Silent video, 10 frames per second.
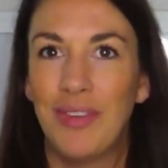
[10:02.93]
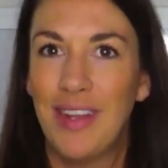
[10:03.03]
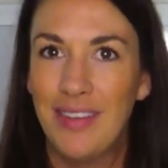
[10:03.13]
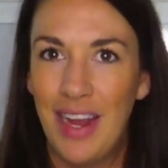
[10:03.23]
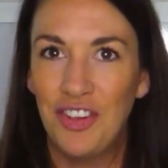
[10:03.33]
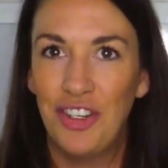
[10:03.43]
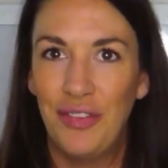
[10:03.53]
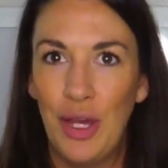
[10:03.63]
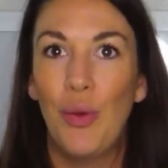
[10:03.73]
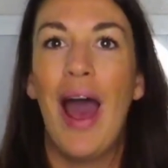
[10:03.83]

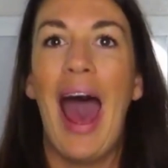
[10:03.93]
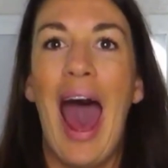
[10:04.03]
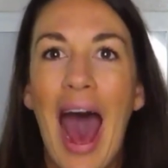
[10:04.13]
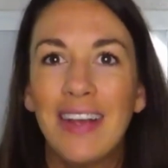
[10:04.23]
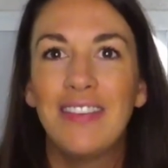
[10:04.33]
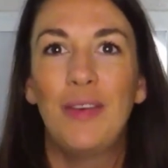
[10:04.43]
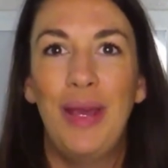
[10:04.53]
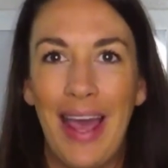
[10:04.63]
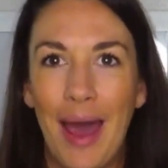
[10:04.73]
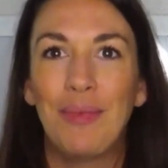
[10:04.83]
representation of you has
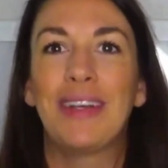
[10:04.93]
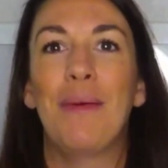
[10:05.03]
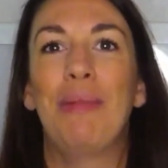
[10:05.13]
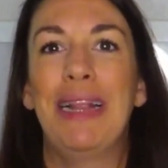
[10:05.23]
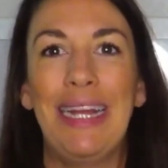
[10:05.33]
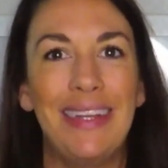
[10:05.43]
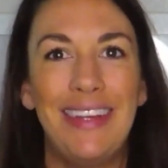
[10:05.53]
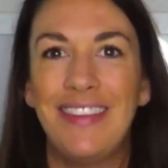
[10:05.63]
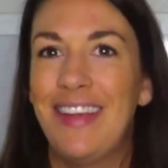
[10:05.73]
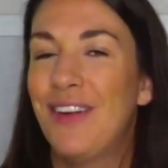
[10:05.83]
to be kept
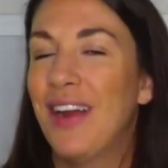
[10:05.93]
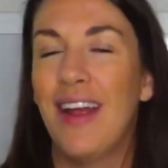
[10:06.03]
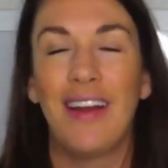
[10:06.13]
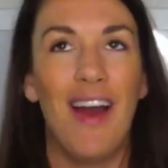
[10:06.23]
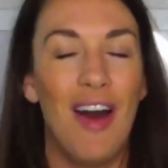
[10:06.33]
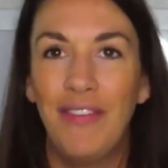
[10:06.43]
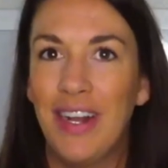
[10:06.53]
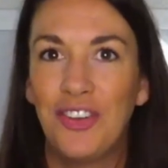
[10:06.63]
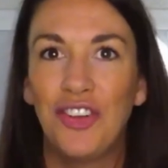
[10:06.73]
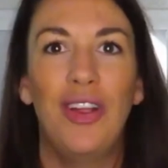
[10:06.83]
completely secret and
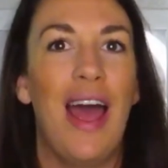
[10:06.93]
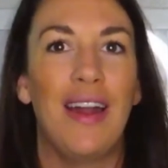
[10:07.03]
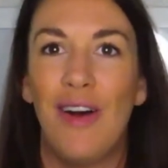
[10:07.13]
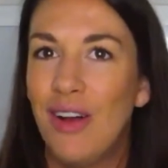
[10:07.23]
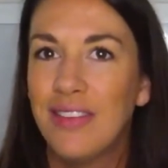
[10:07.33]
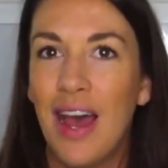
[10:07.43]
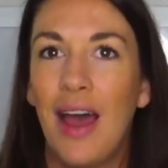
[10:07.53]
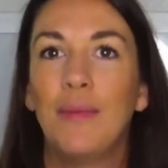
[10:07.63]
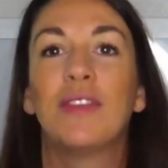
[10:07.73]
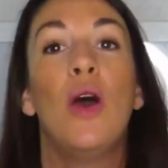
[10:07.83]
confidential at all
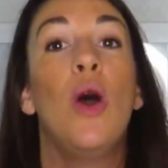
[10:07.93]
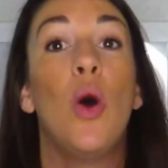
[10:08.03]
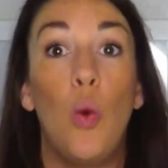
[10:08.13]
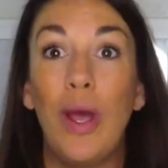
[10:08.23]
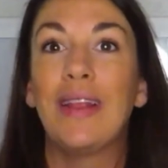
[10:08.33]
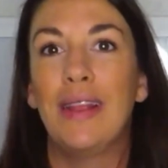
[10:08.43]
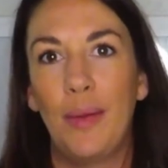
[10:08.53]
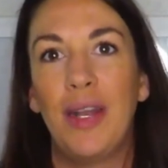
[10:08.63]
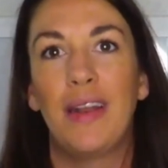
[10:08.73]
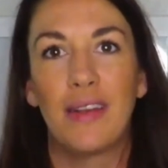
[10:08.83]
times, with
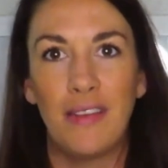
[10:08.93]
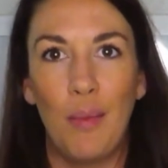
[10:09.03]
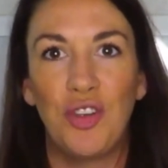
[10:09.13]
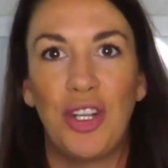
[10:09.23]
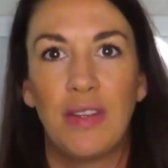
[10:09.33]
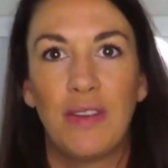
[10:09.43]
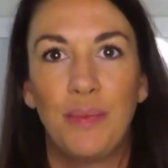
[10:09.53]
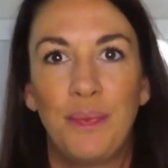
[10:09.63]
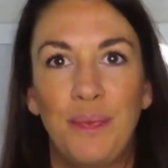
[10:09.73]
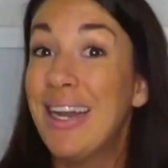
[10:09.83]
limited
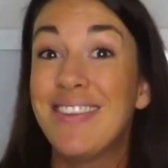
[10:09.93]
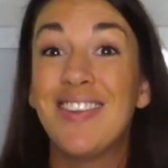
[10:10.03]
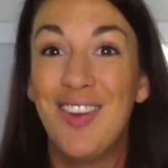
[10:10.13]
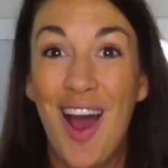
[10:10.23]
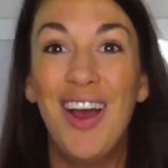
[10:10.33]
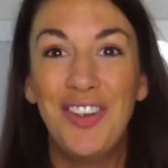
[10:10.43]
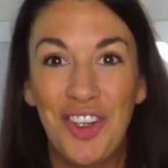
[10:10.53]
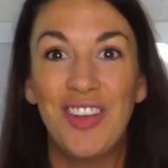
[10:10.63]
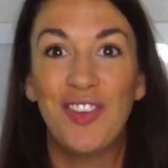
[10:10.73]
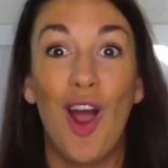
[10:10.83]
exceptions. But it's
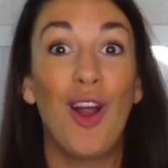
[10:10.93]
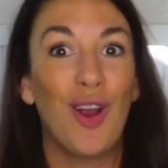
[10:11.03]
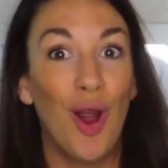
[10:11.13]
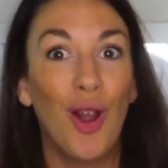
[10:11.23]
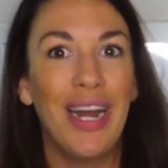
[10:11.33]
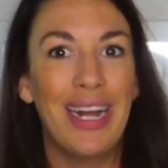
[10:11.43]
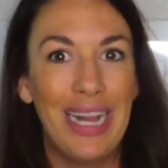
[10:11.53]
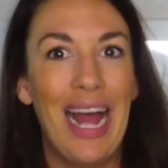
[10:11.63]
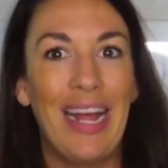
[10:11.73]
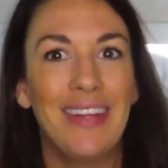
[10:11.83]
not just our current
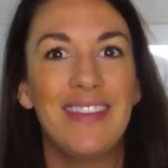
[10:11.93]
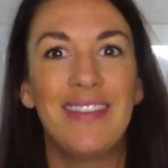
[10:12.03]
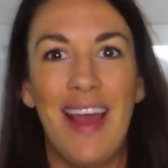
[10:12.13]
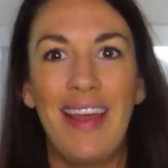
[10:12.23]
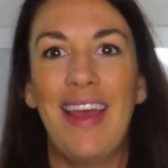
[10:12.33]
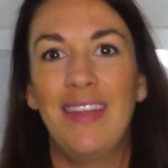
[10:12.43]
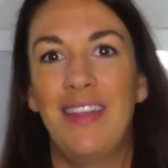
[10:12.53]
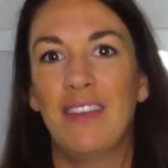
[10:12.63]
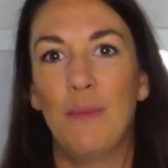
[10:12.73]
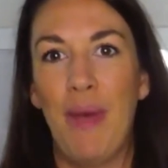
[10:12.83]
clients that
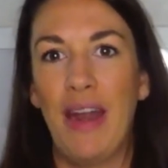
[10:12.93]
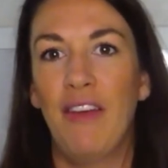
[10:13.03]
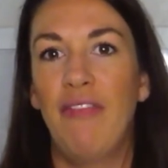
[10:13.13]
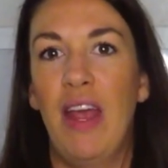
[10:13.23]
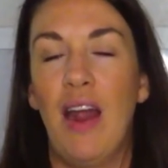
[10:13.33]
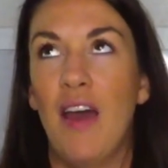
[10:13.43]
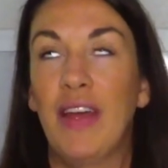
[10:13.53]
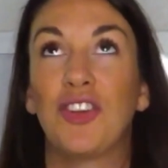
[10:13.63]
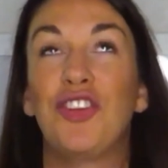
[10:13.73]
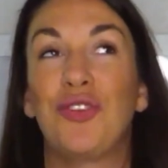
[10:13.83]
get this benefit
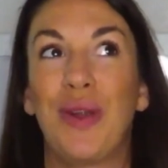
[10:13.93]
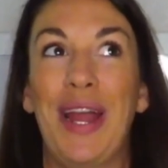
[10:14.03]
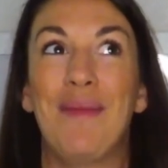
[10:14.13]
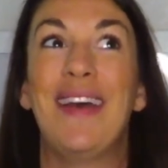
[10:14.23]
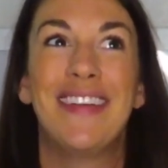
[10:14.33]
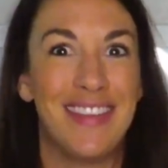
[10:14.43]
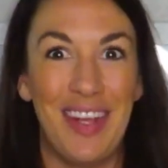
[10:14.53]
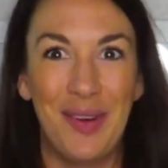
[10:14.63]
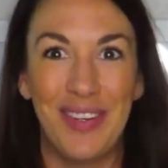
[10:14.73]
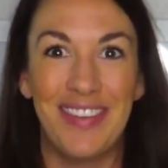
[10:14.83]
of extreme
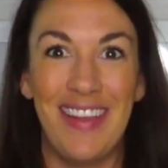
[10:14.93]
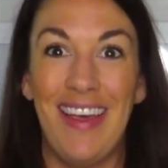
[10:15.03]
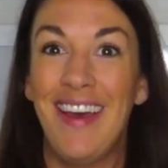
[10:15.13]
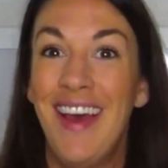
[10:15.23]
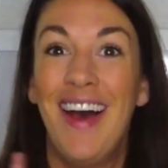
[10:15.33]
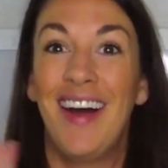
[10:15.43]
secrecy.